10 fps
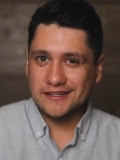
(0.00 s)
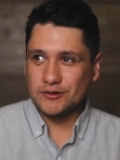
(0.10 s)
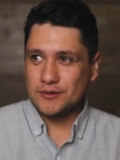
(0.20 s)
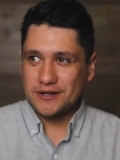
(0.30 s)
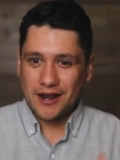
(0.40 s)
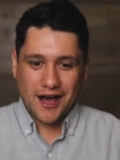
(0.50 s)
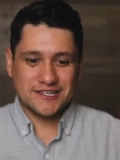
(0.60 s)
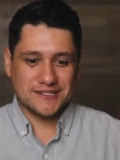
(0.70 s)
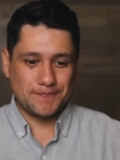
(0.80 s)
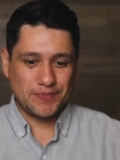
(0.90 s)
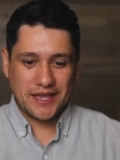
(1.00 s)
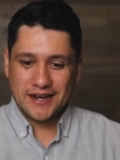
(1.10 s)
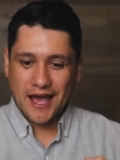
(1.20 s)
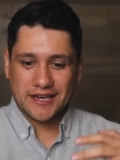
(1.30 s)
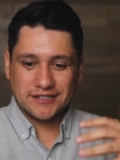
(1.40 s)
It would have been awesome.
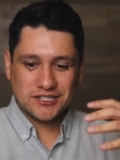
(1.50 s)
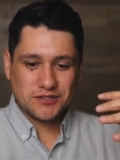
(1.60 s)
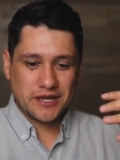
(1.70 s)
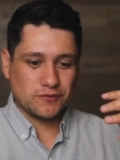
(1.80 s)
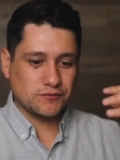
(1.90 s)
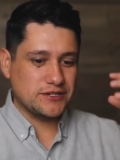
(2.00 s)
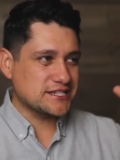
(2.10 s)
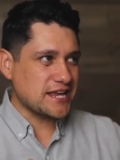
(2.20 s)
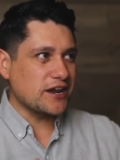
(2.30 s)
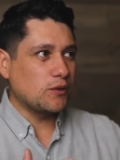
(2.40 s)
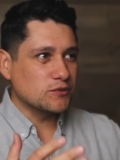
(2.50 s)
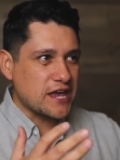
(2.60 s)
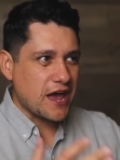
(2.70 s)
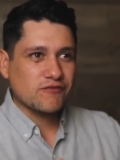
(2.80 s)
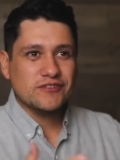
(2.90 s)
And I can just recite
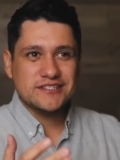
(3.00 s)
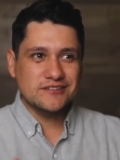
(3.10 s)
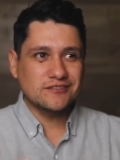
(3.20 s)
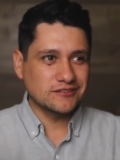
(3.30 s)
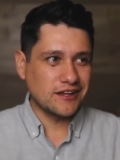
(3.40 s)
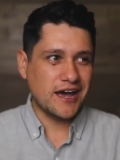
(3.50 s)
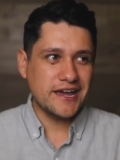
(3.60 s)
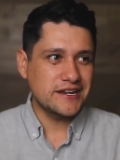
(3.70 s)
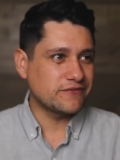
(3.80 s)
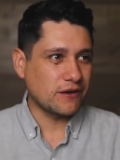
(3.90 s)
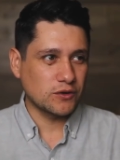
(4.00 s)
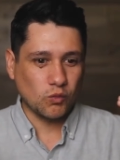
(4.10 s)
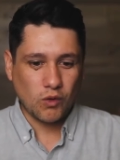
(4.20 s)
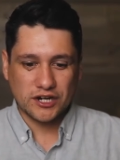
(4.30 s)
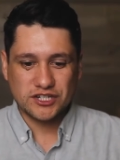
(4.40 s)
almost every single line if I were to
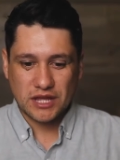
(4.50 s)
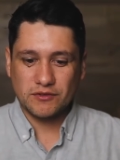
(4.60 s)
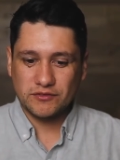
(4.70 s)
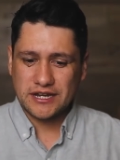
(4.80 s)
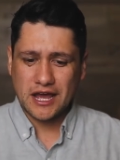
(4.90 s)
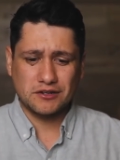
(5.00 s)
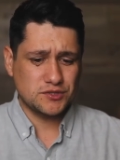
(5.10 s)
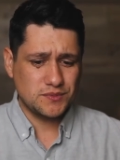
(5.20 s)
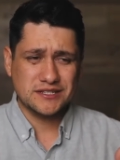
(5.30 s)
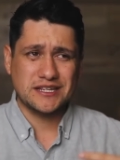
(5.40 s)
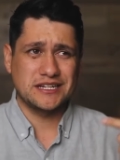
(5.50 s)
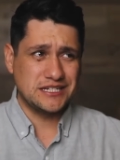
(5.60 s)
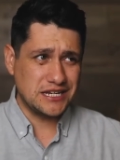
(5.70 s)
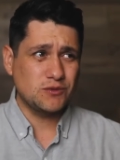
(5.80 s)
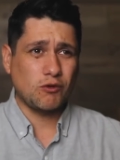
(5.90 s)
watch that movie now, just because I
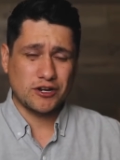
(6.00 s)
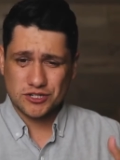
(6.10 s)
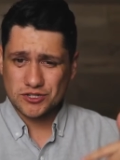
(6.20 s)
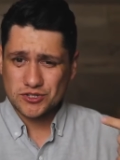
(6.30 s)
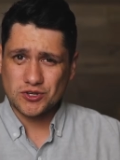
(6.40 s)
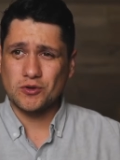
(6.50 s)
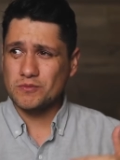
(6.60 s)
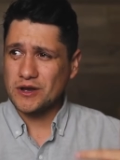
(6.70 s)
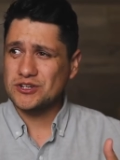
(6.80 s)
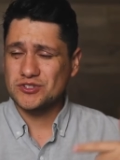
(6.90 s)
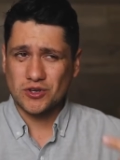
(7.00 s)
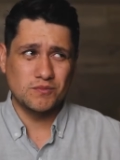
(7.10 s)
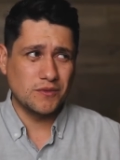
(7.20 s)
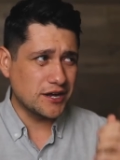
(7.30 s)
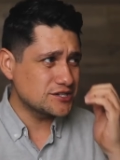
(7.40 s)
did watch it so
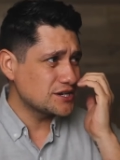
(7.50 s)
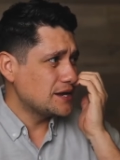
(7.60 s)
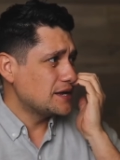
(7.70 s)
much.